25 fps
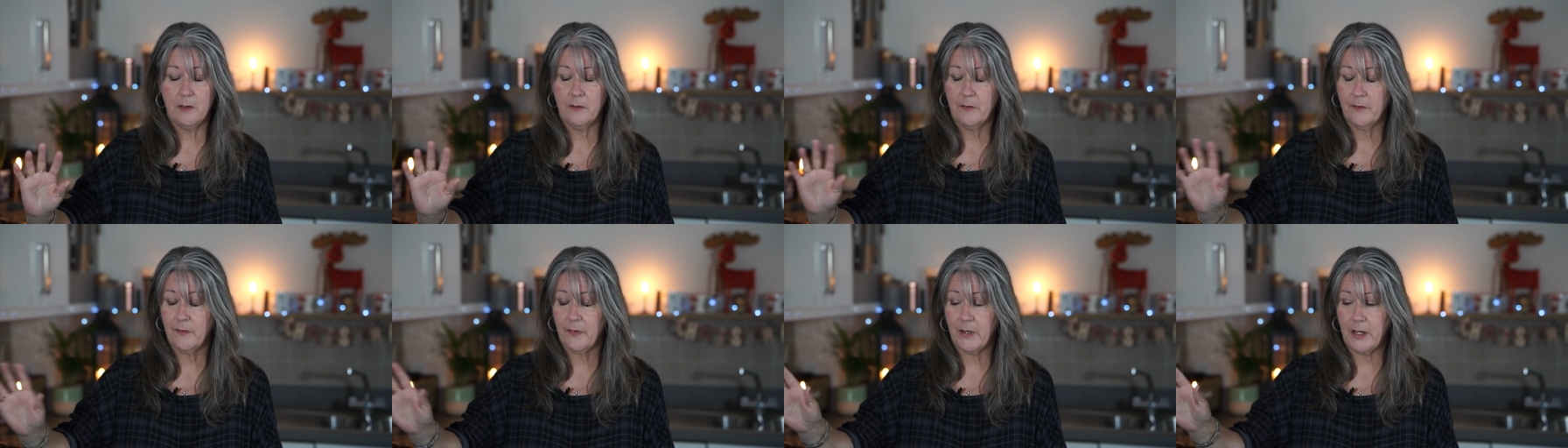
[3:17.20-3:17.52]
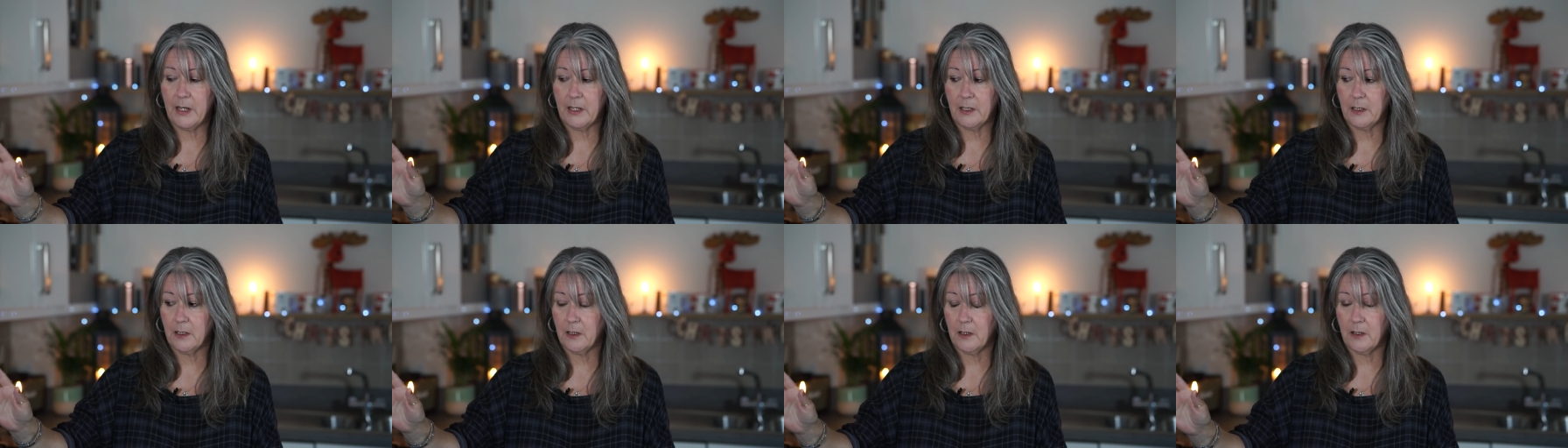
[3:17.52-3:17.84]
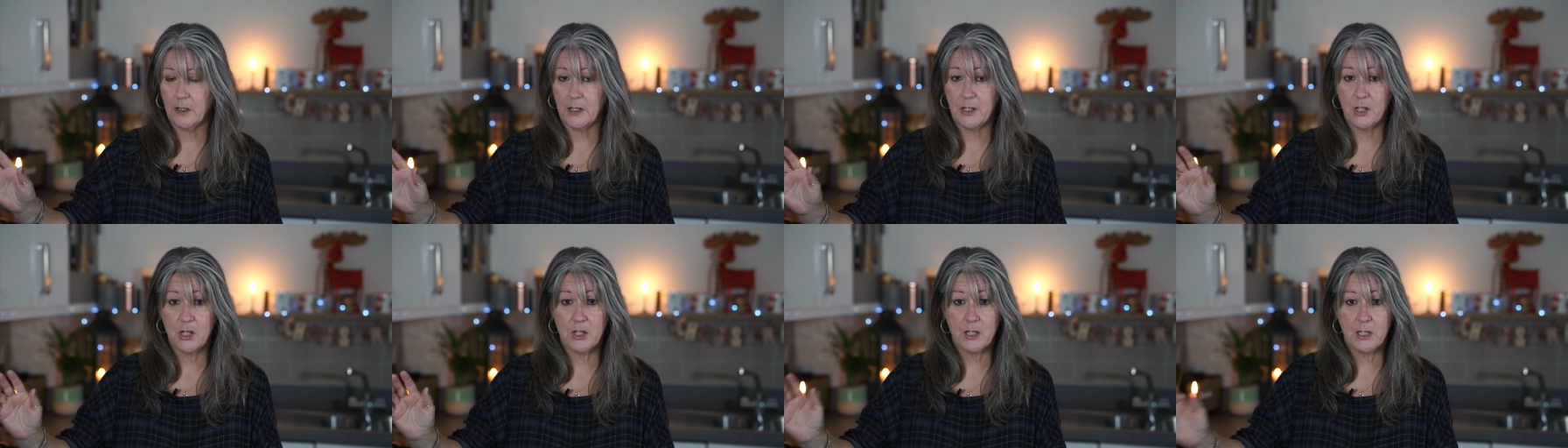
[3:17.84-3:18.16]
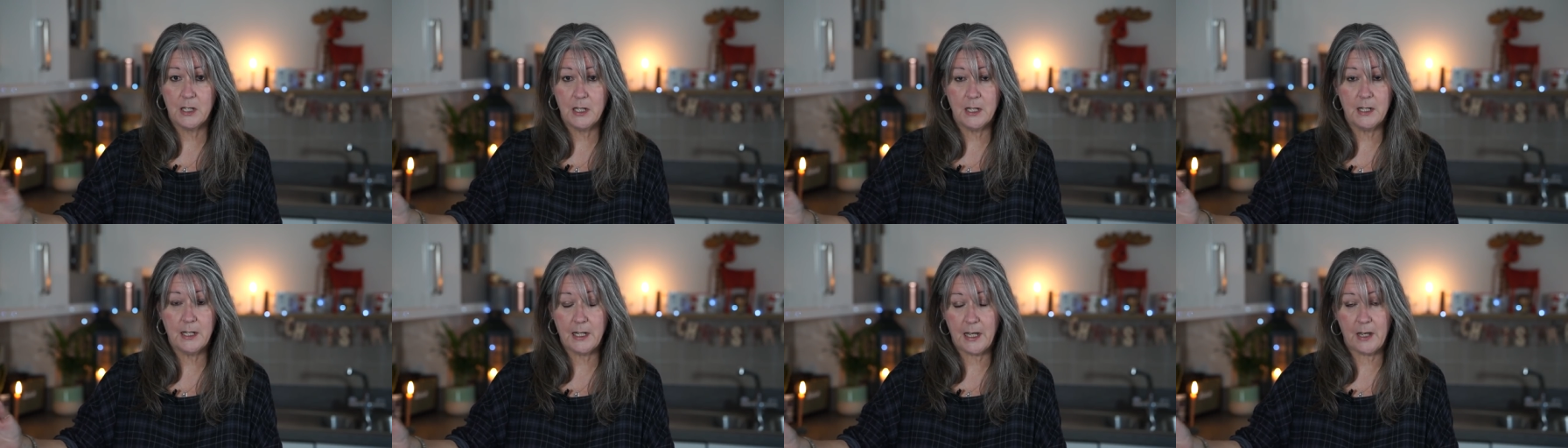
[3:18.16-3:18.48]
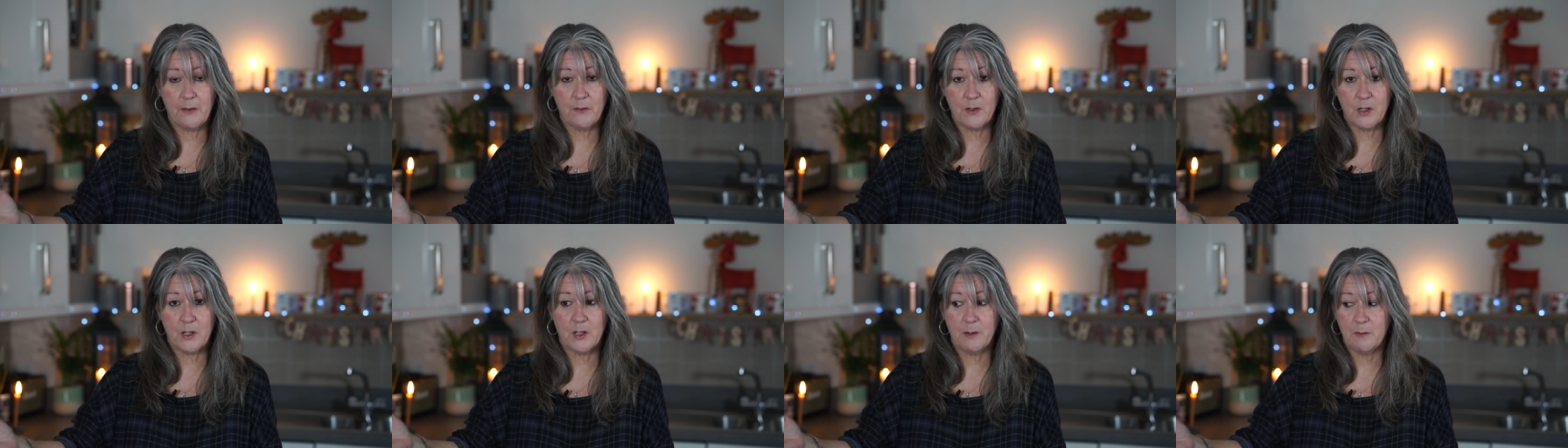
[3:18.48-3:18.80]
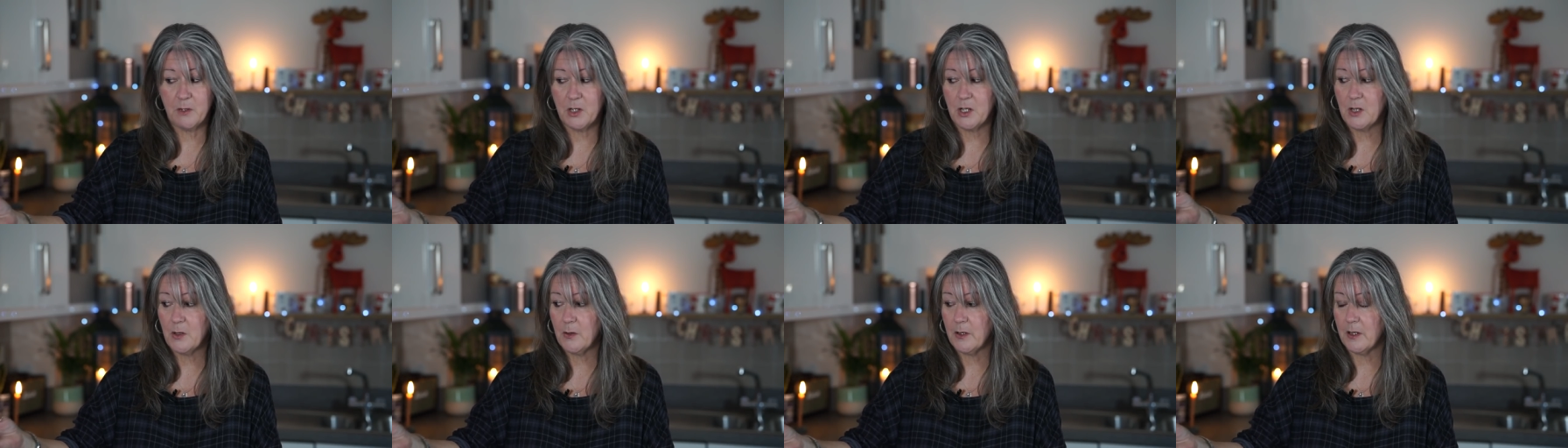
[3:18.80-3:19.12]
fatal. And I just didn't have
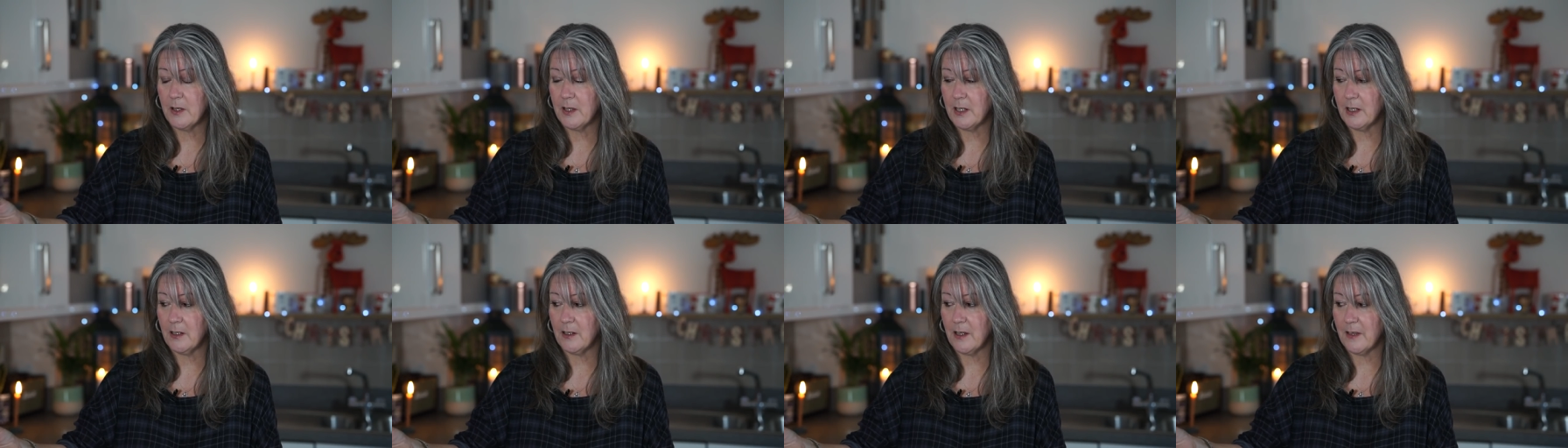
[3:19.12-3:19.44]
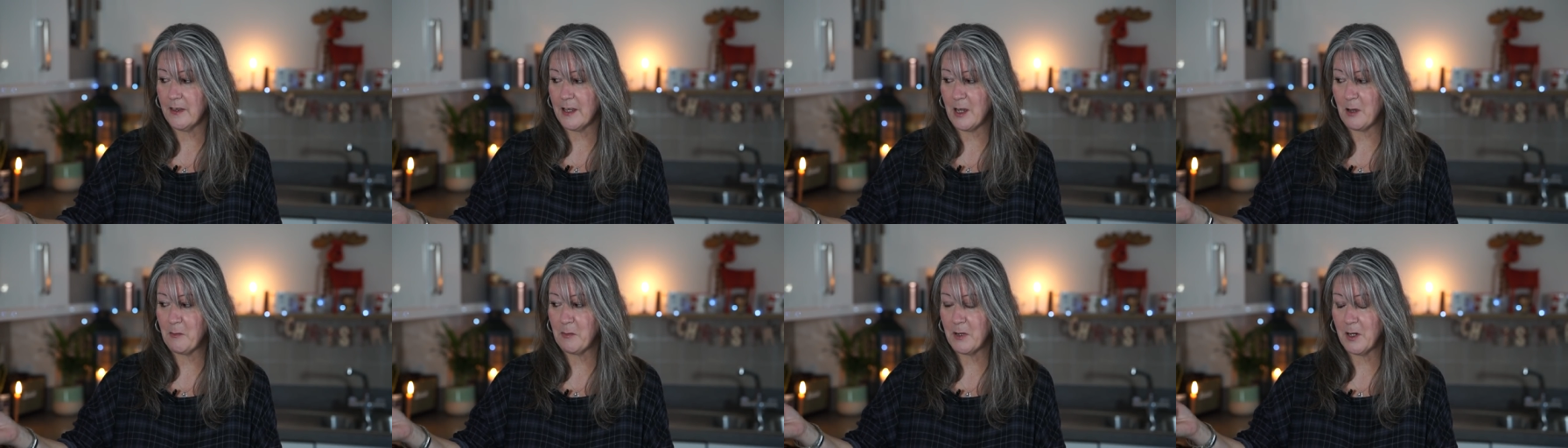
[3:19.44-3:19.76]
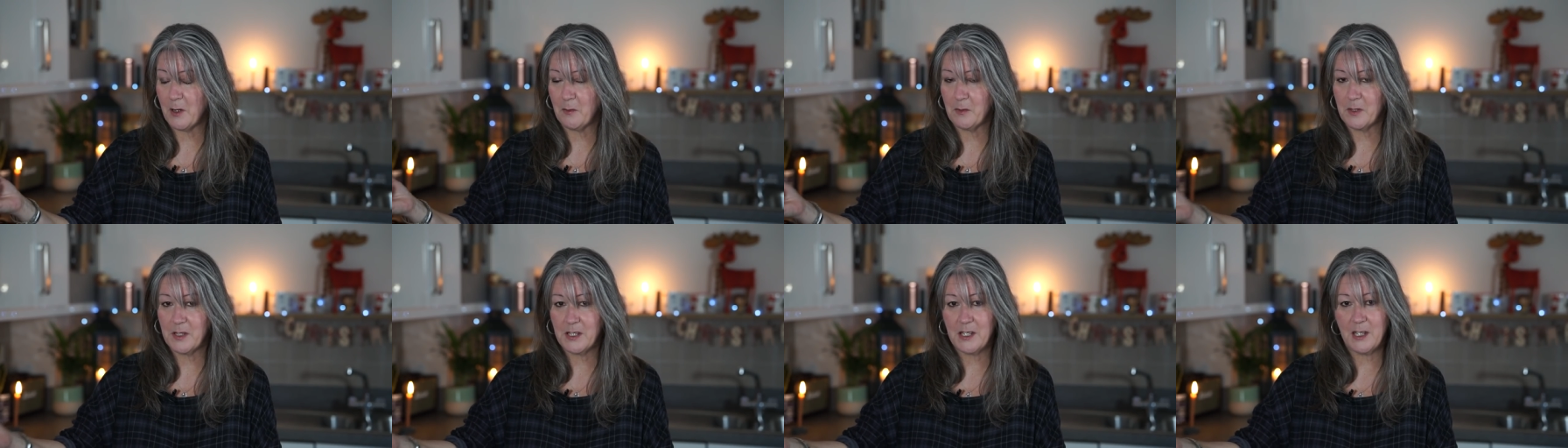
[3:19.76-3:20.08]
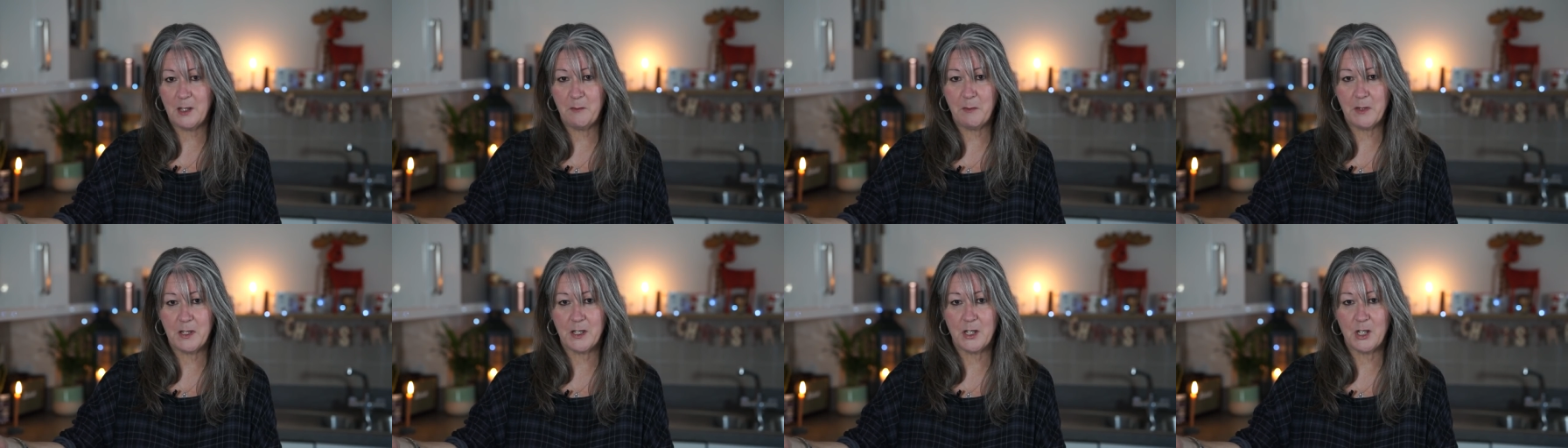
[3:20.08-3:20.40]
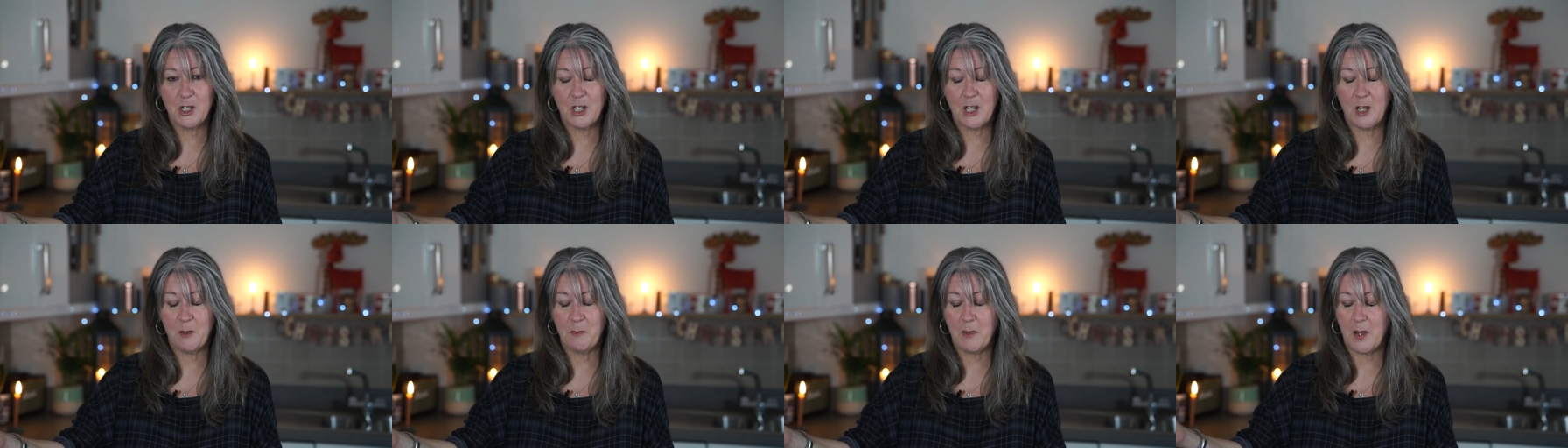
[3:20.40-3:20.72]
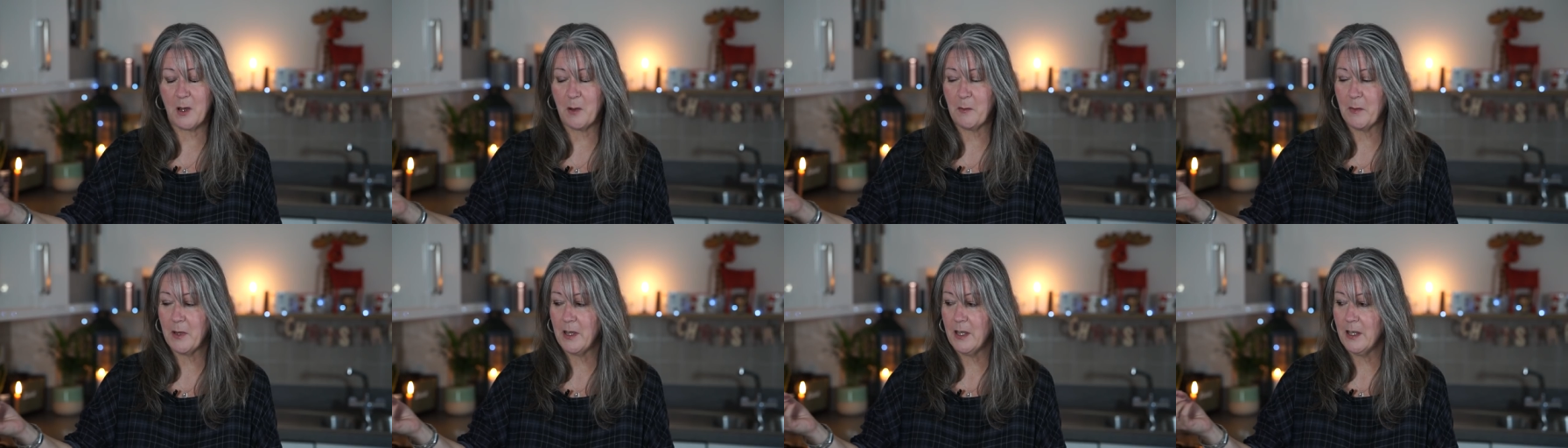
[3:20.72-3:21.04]
time to do anything like that, but I would see a message come
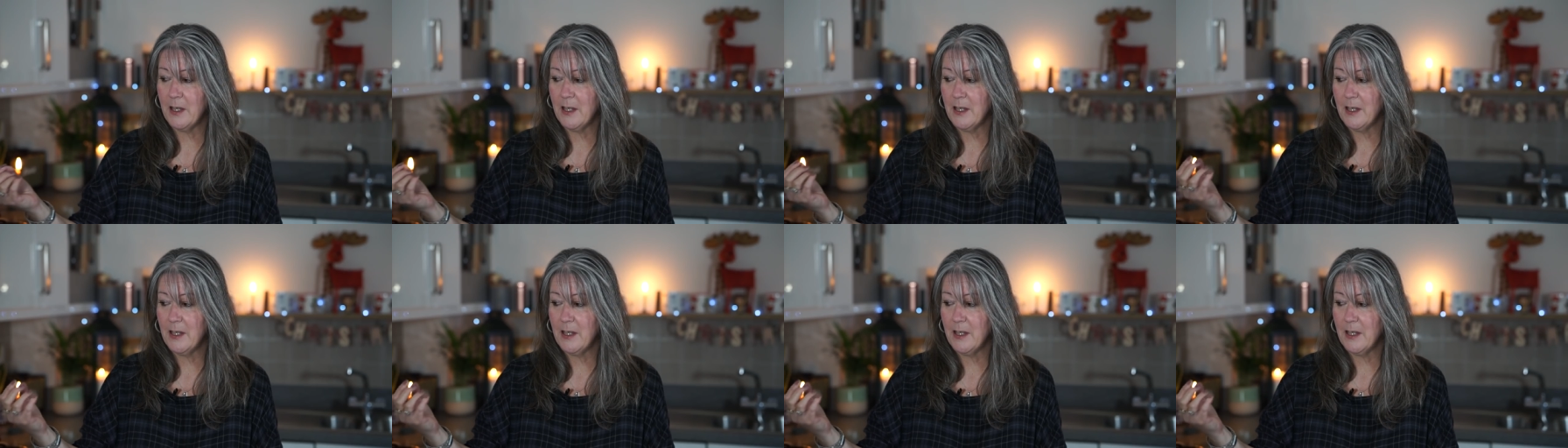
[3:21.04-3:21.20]
up,